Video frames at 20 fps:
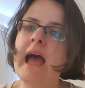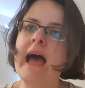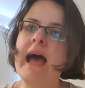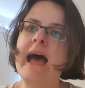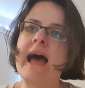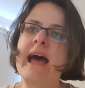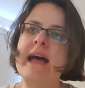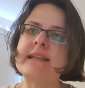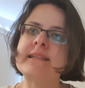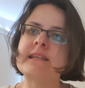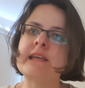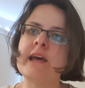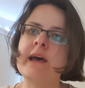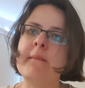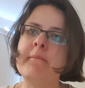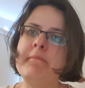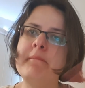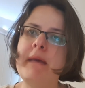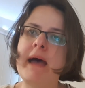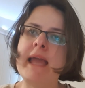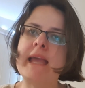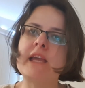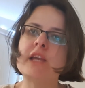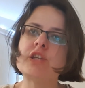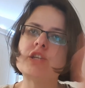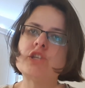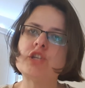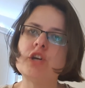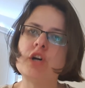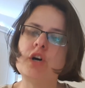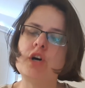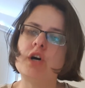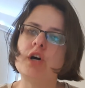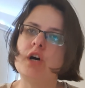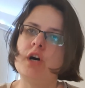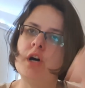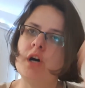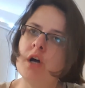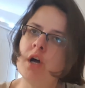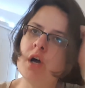Adam makes
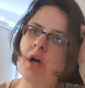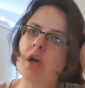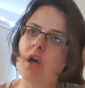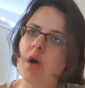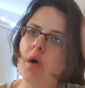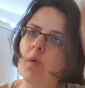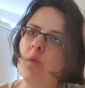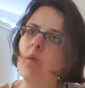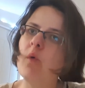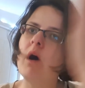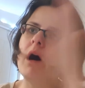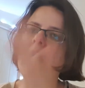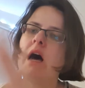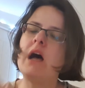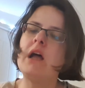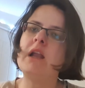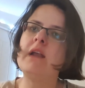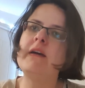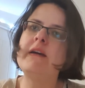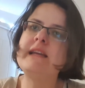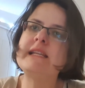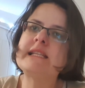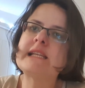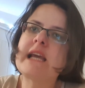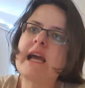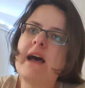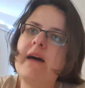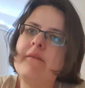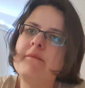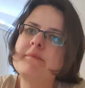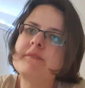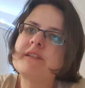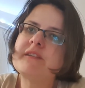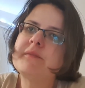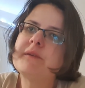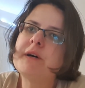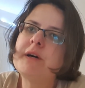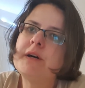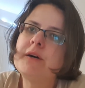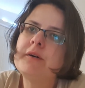sure koala is
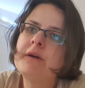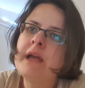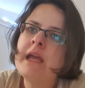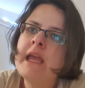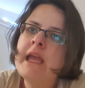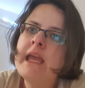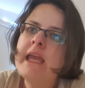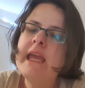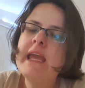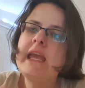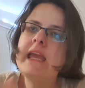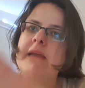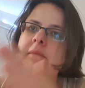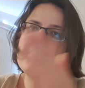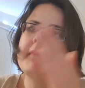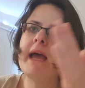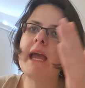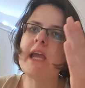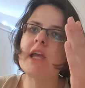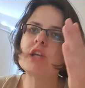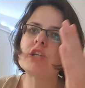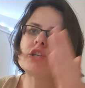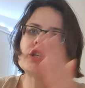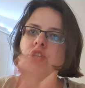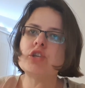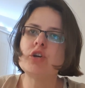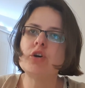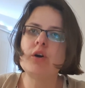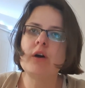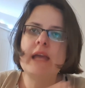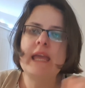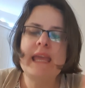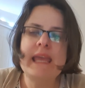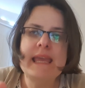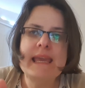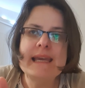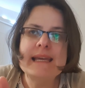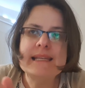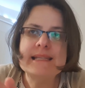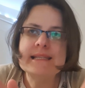comfortable. He makes sure
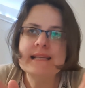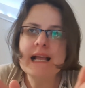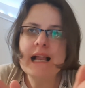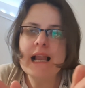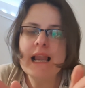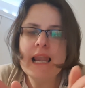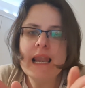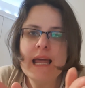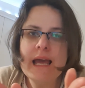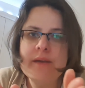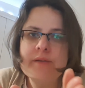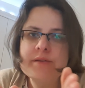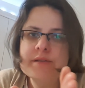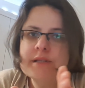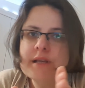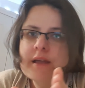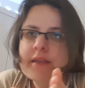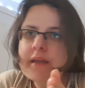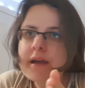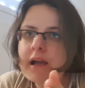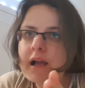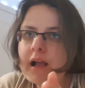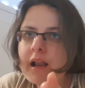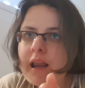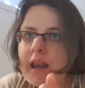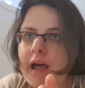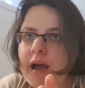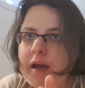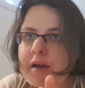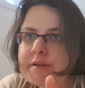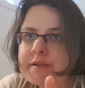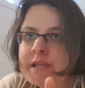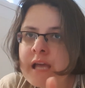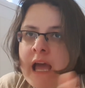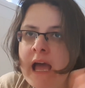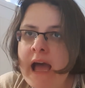he is closer than close.